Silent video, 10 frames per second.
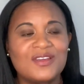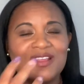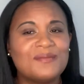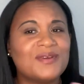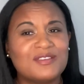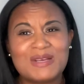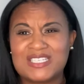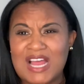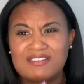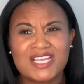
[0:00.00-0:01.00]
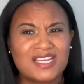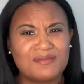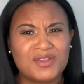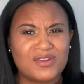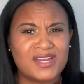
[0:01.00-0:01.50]
in the middle, especially I was taking in the
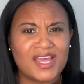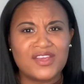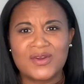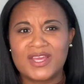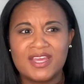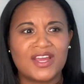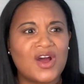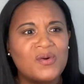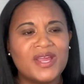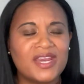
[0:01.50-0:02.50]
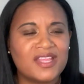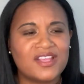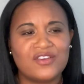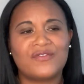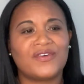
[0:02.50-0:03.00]
middle of the day, you could get going and then
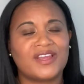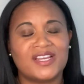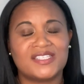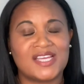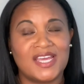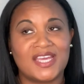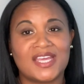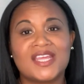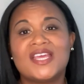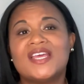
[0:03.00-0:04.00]
you'll forget to take it.